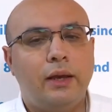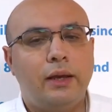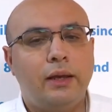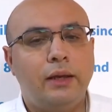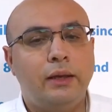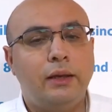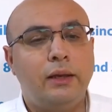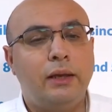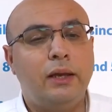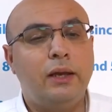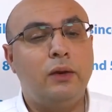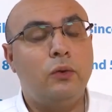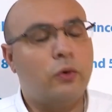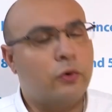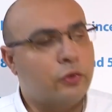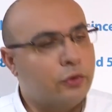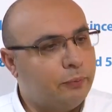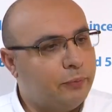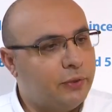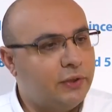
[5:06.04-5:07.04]
in
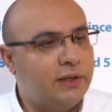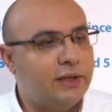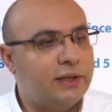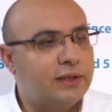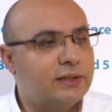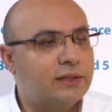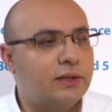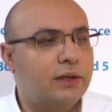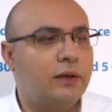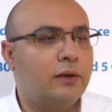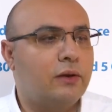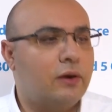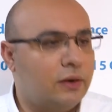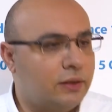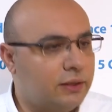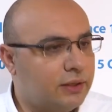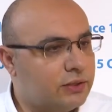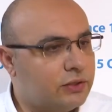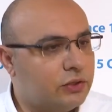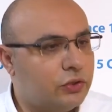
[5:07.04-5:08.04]
orthopedics, in
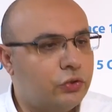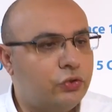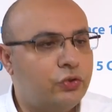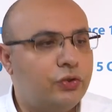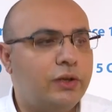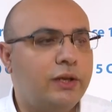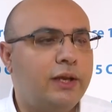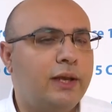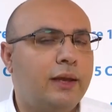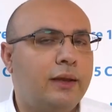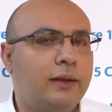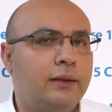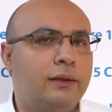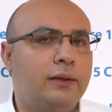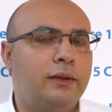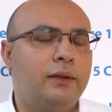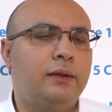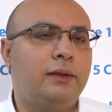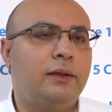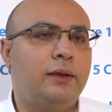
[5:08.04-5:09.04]
cardiac surgery,
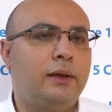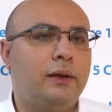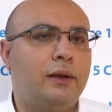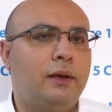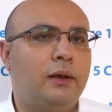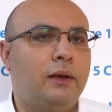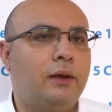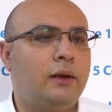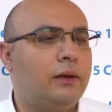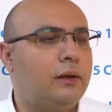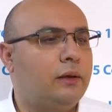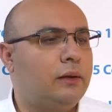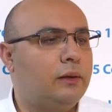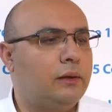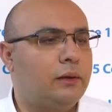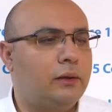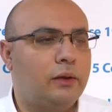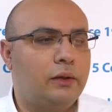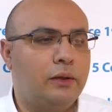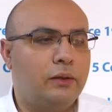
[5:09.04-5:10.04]
and in
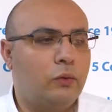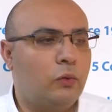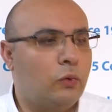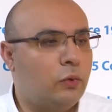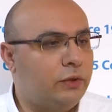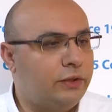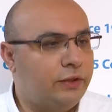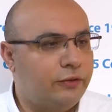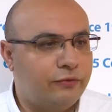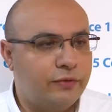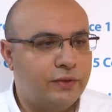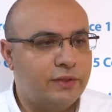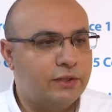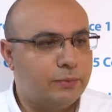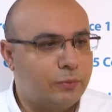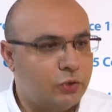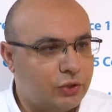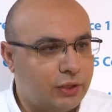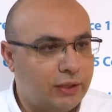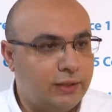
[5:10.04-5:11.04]
all different
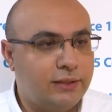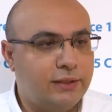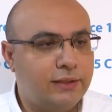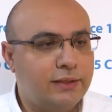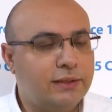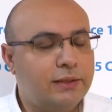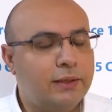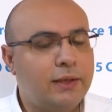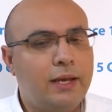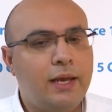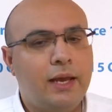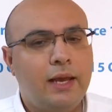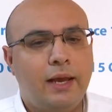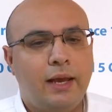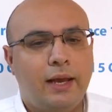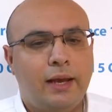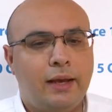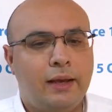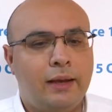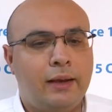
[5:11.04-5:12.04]
specialties.
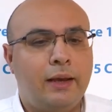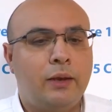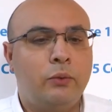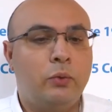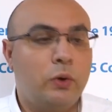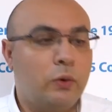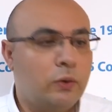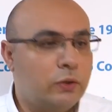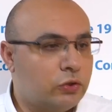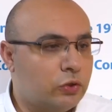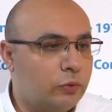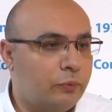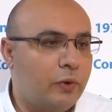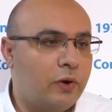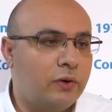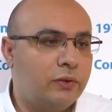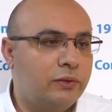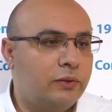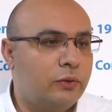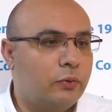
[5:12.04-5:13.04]
And we also
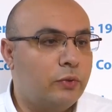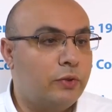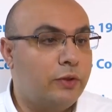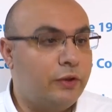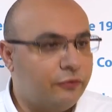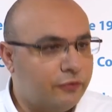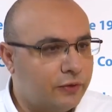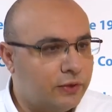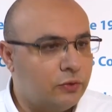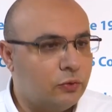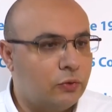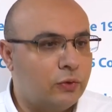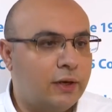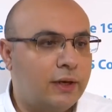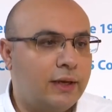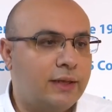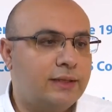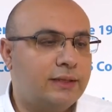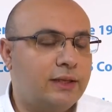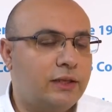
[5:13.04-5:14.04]
partner with different
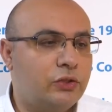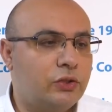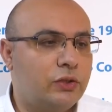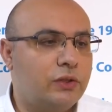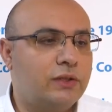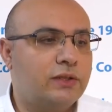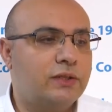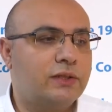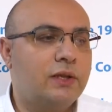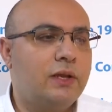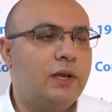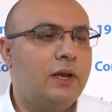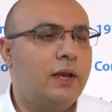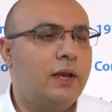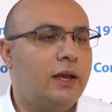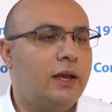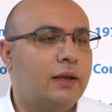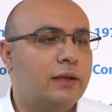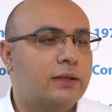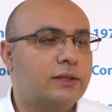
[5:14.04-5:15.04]
organizations,
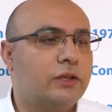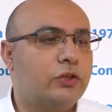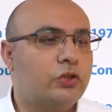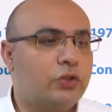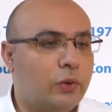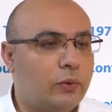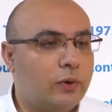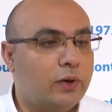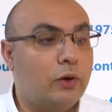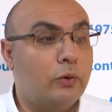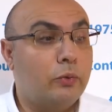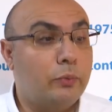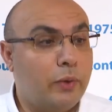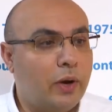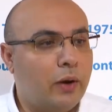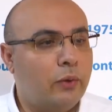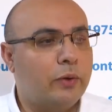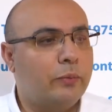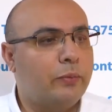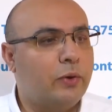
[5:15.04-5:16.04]
such
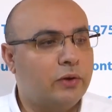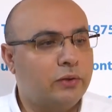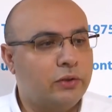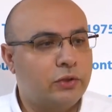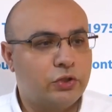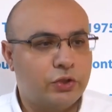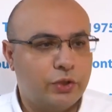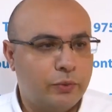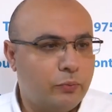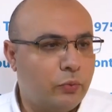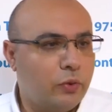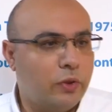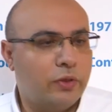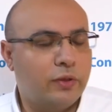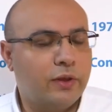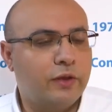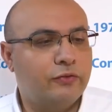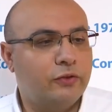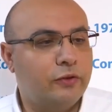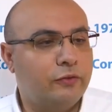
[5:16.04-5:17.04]
our partnership
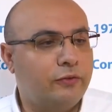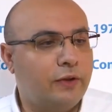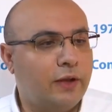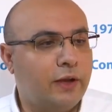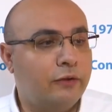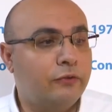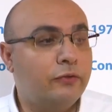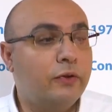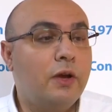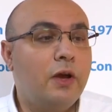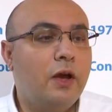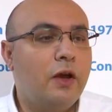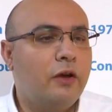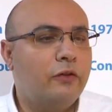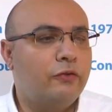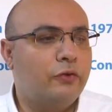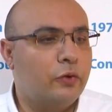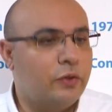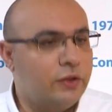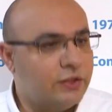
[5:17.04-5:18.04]
with Gift of Life
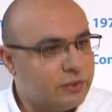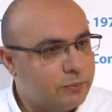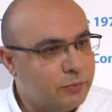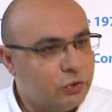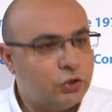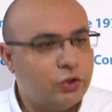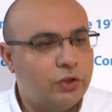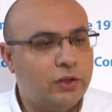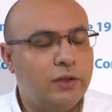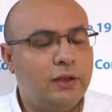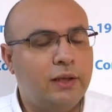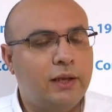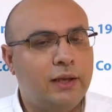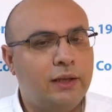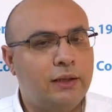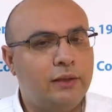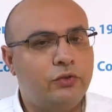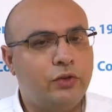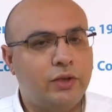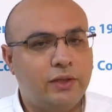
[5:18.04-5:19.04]
for this mission
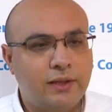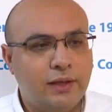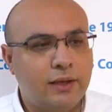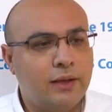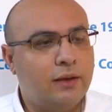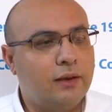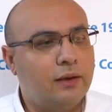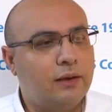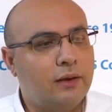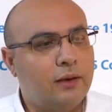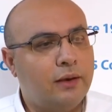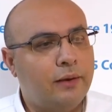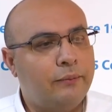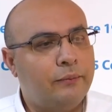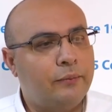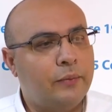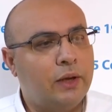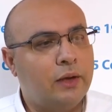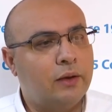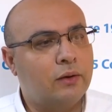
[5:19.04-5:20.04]
in treating
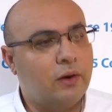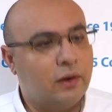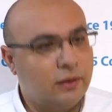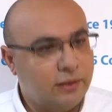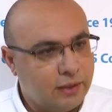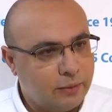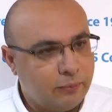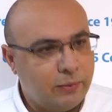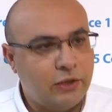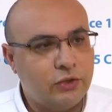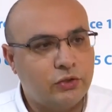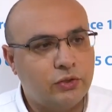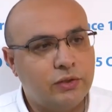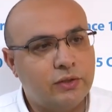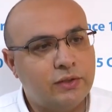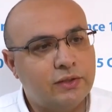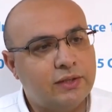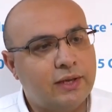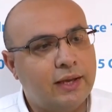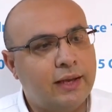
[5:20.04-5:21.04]
cardiac
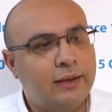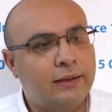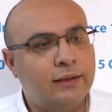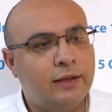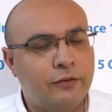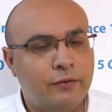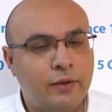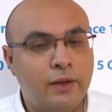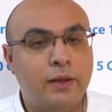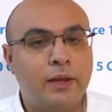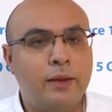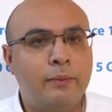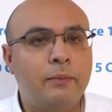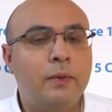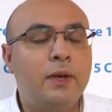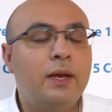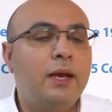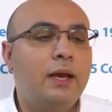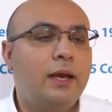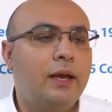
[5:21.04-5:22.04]
patients and giving them
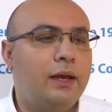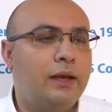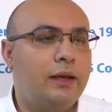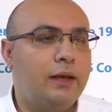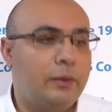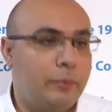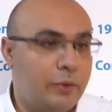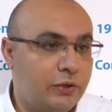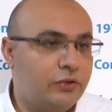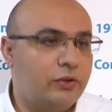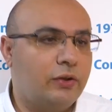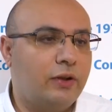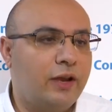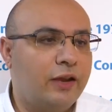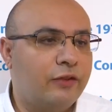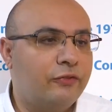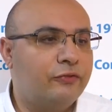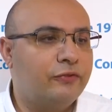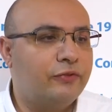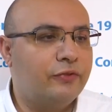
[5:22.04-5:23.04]
a better
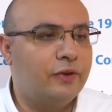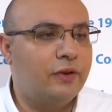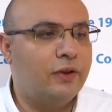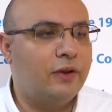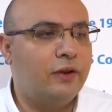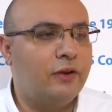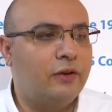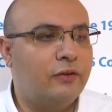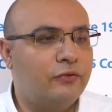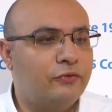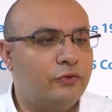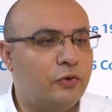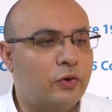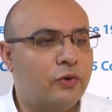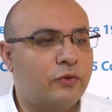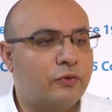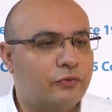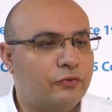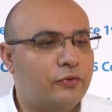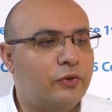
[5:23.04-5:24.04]
life
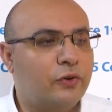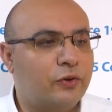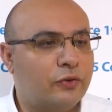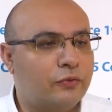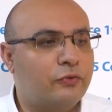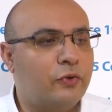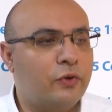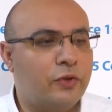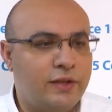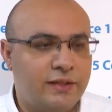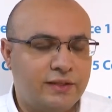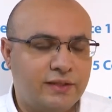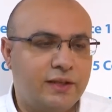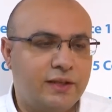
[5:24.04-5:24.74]
for these